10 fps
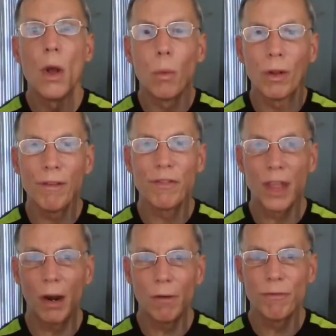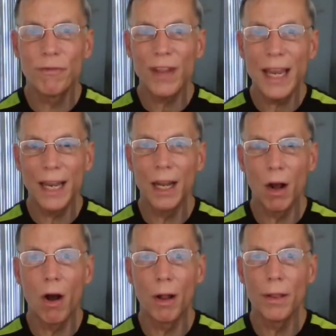well, if they're feeding
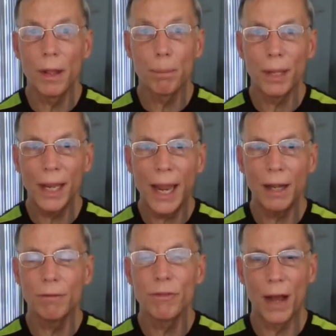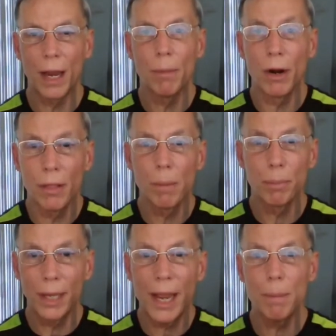on the plant fiber and the
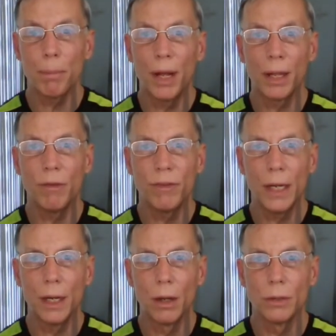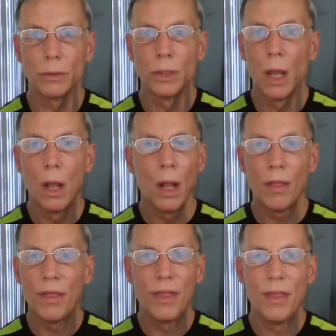plant polyphenols,
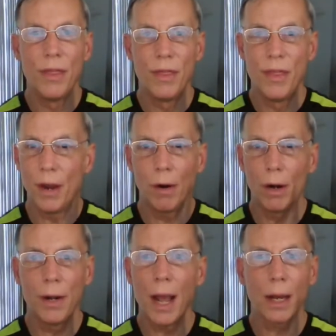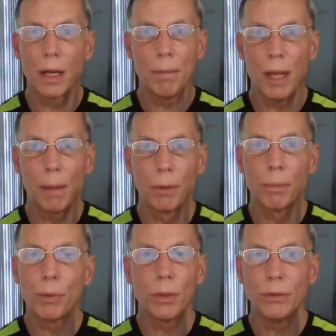they're not going to be able
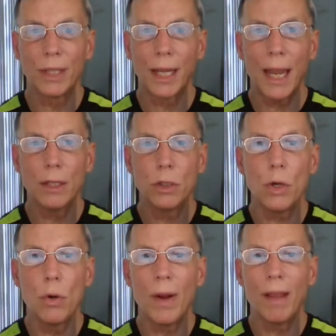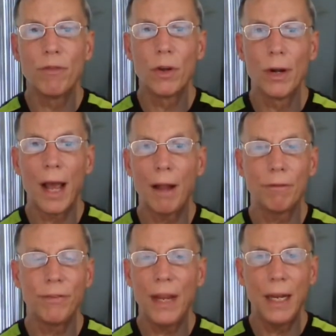to produce the K2 if you're
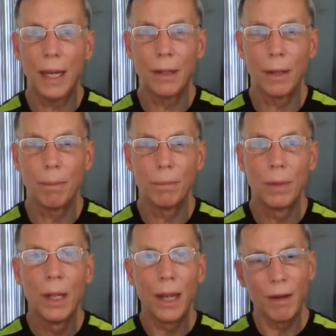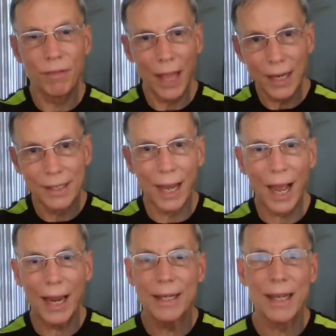not feeding them. If they
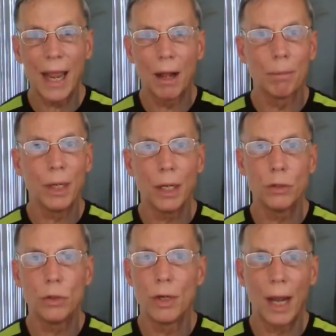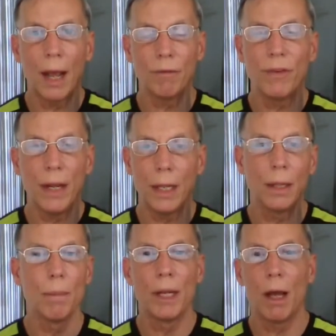die down because you're not
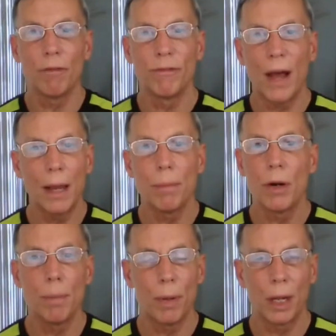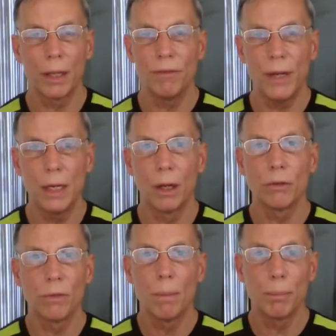feeding them enough fiber and
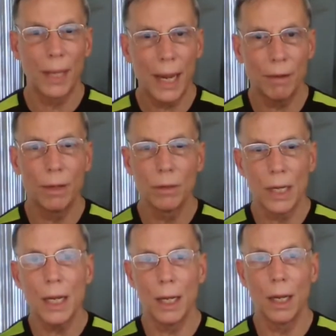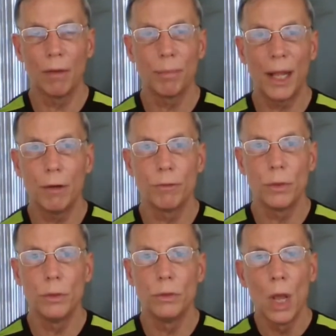polyphenols from plant eating enough plant
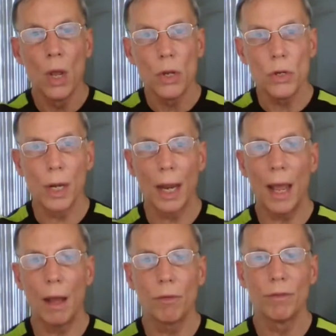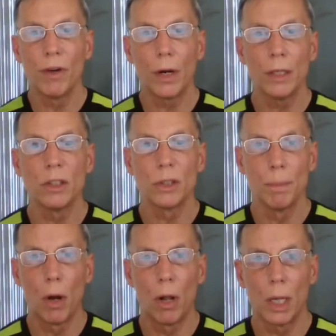foods, you're going to have a very
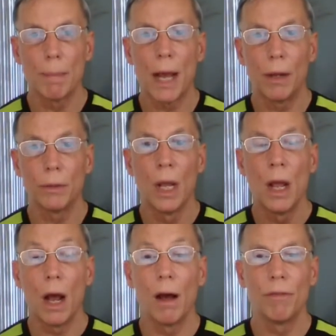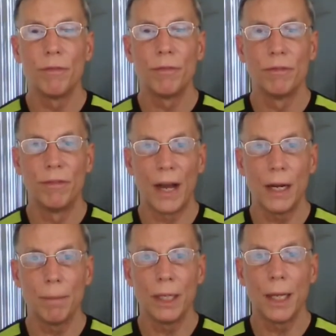small amount of
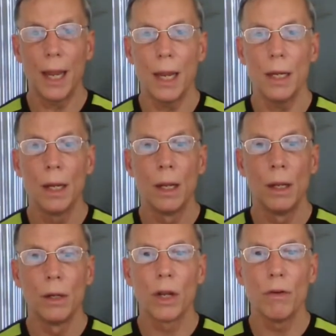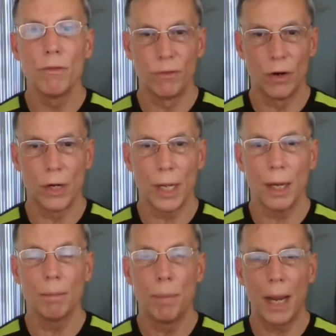vitamin K
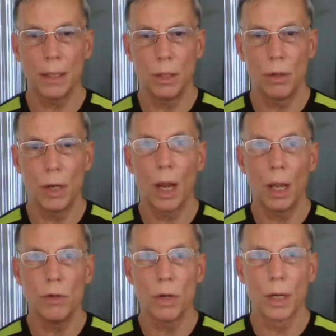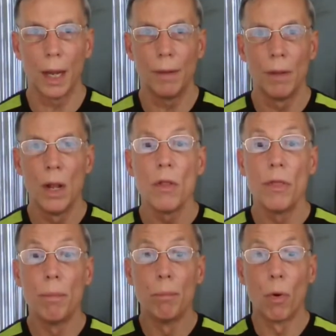converting bacteria in your gut.
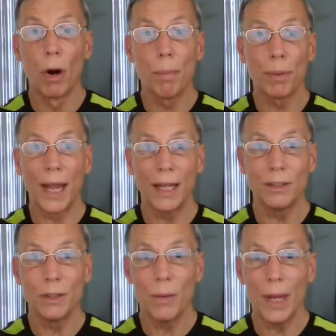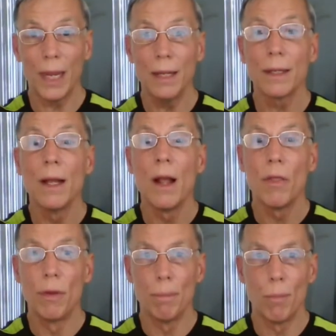The more plants you eat,
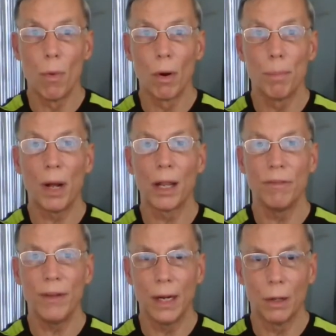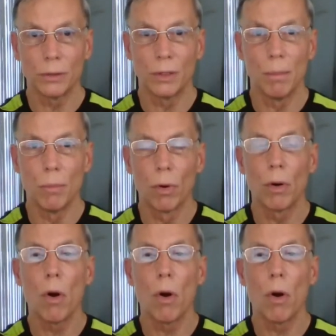the more polyphenols, the more